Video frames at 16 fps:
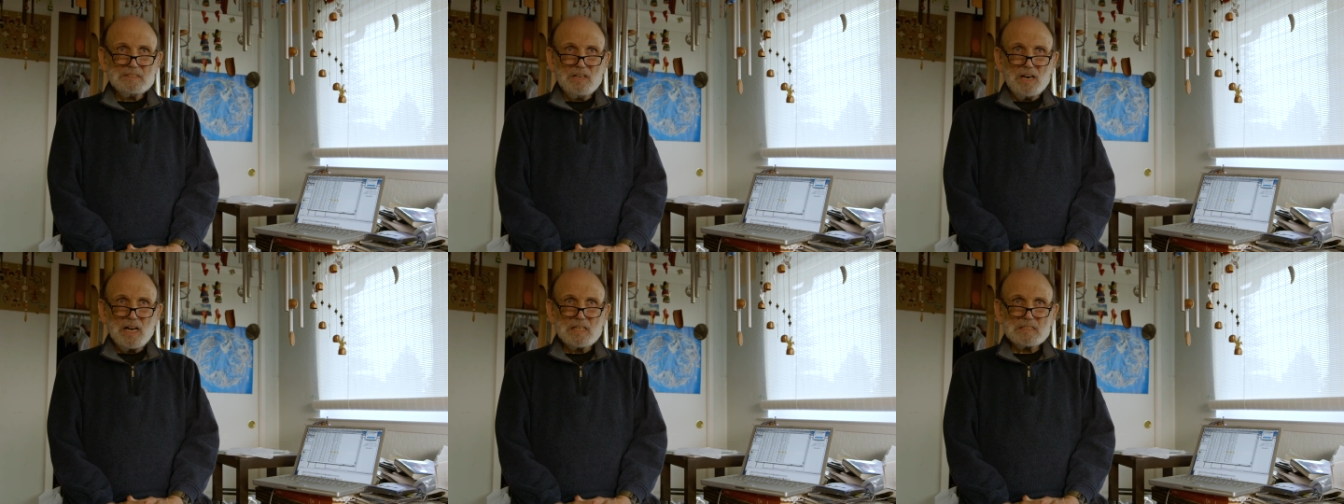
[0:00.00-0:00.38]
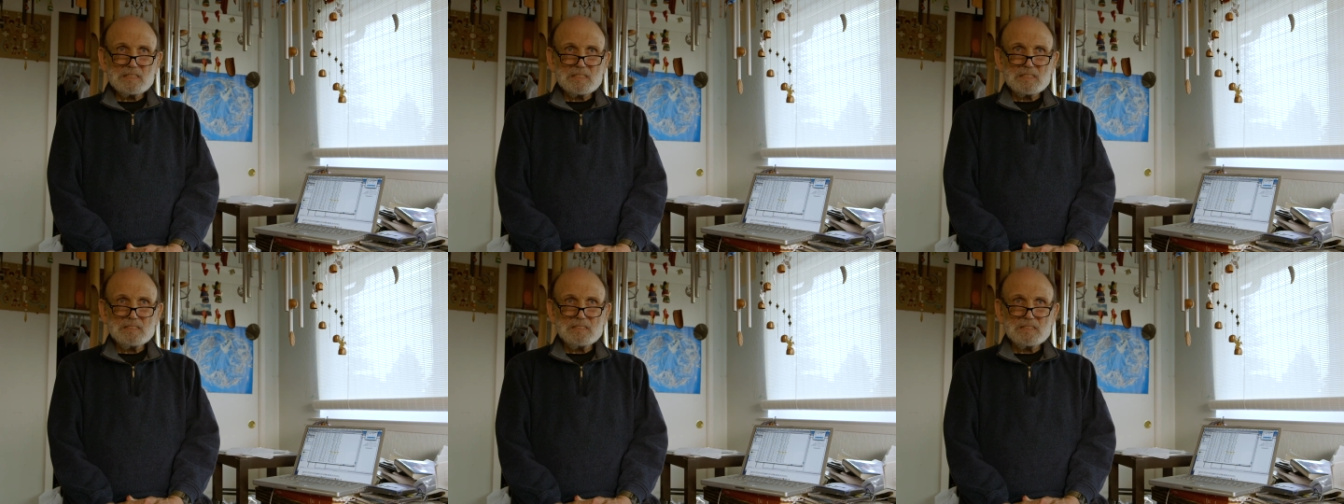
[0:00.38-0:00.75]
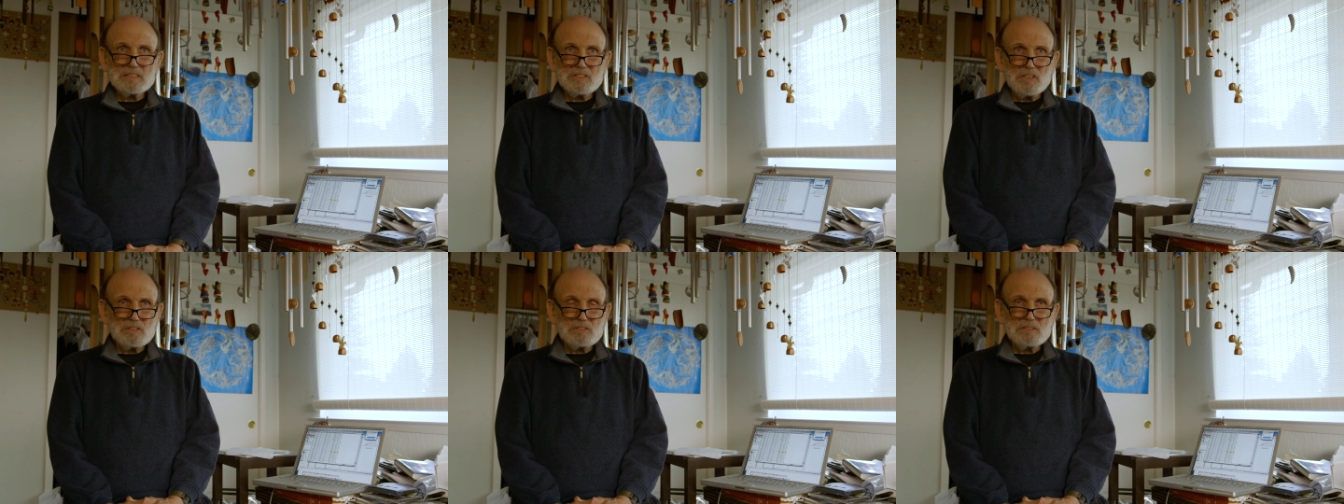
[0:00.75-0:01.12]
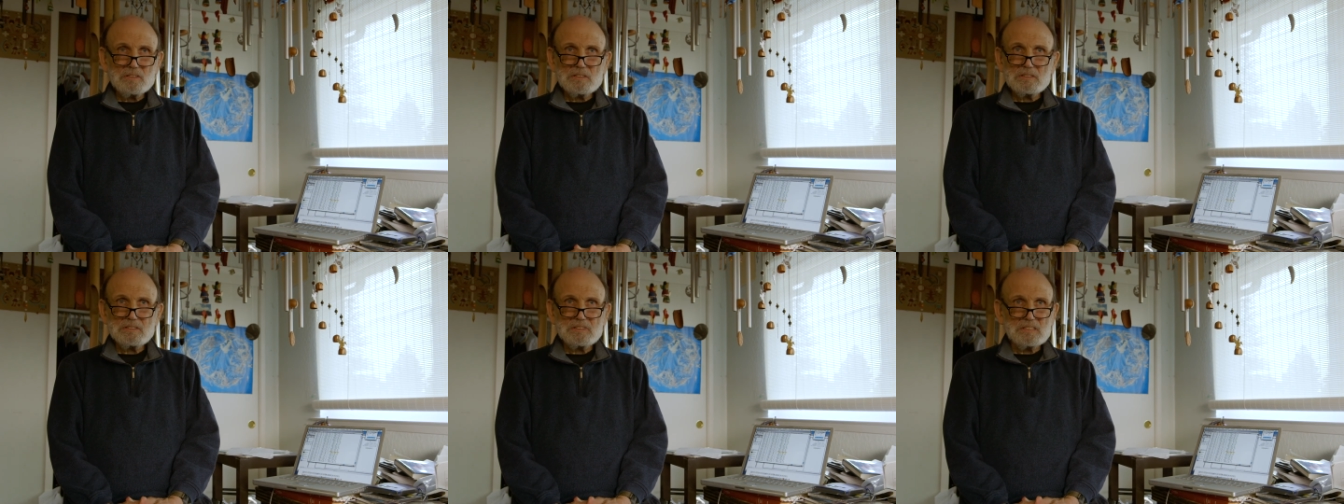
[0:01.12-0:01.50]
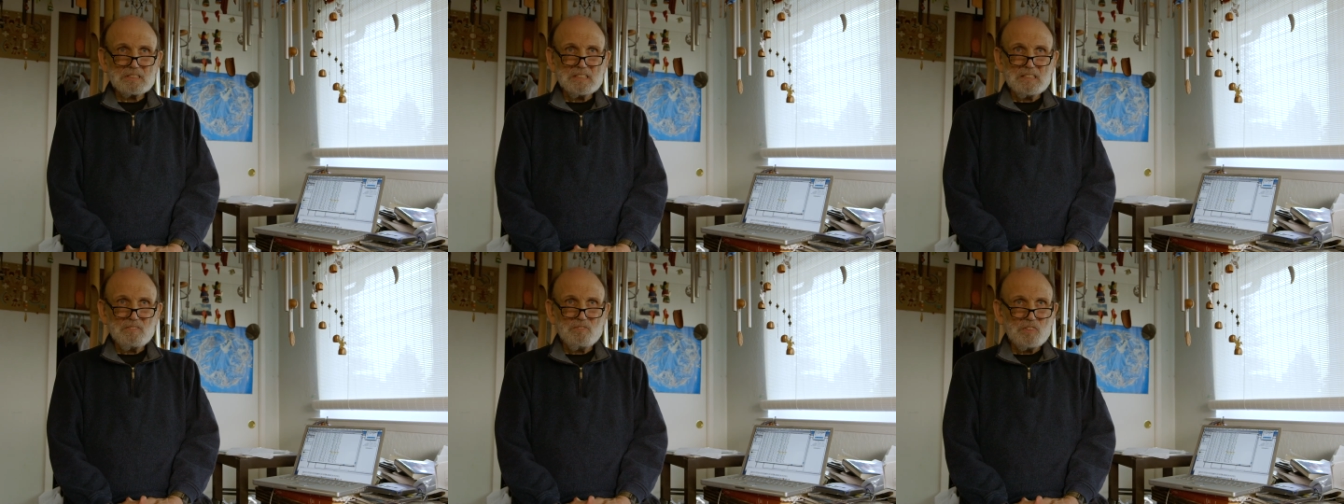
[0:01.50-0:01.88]
dots and circles
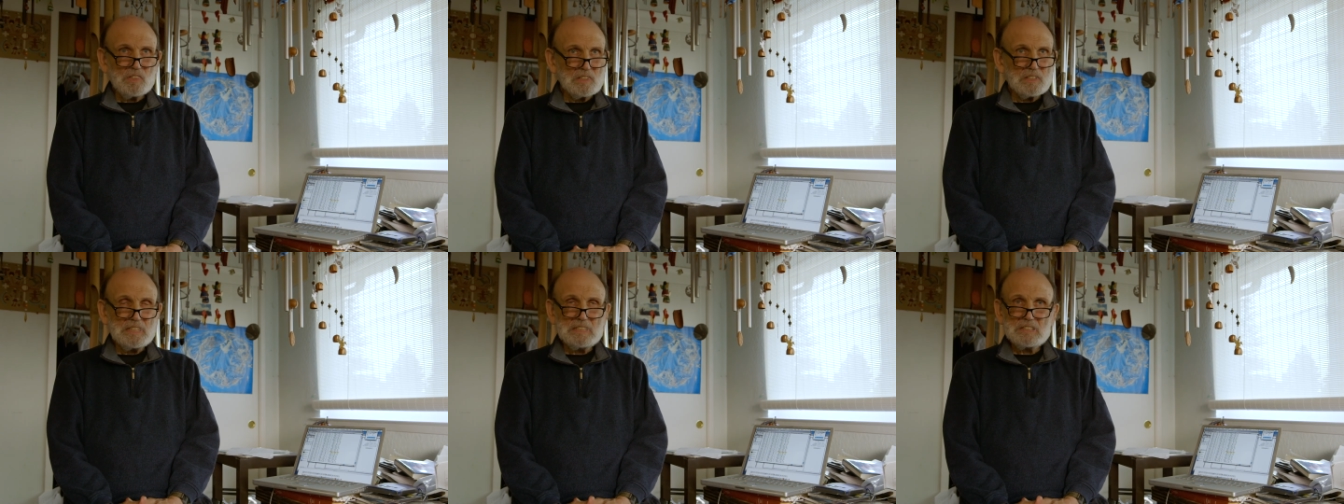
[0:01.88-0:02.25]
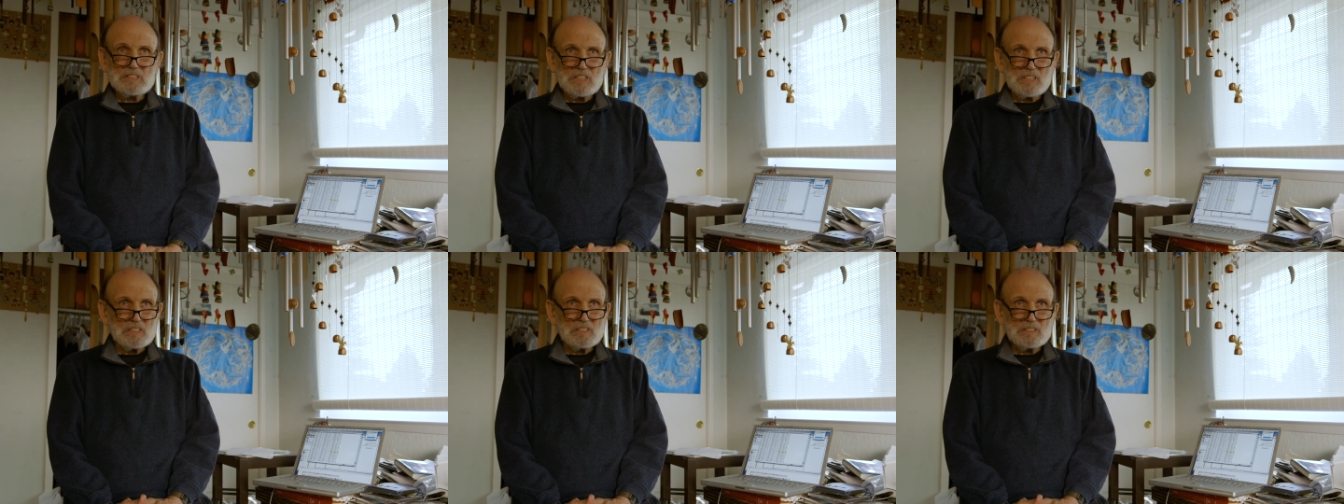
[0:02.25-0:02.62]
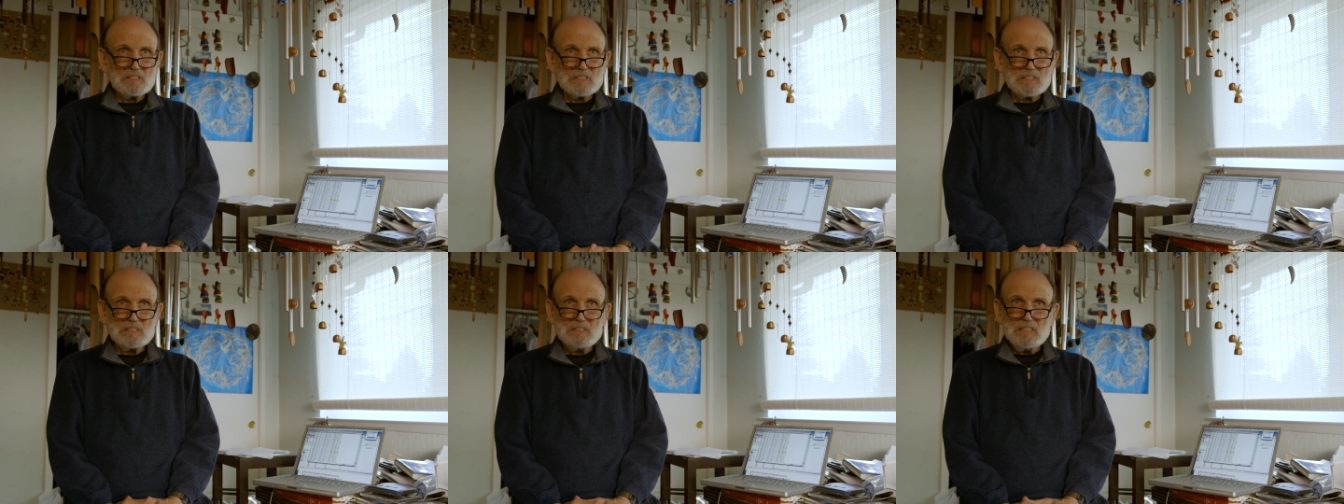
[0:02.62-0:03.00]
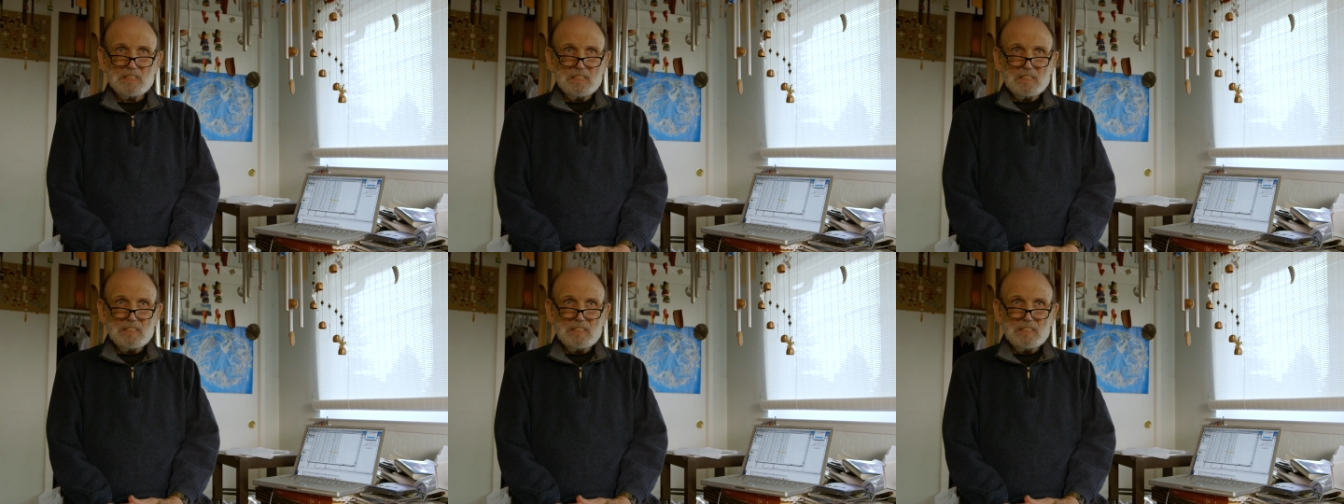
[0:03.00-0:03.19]
and filled in circles and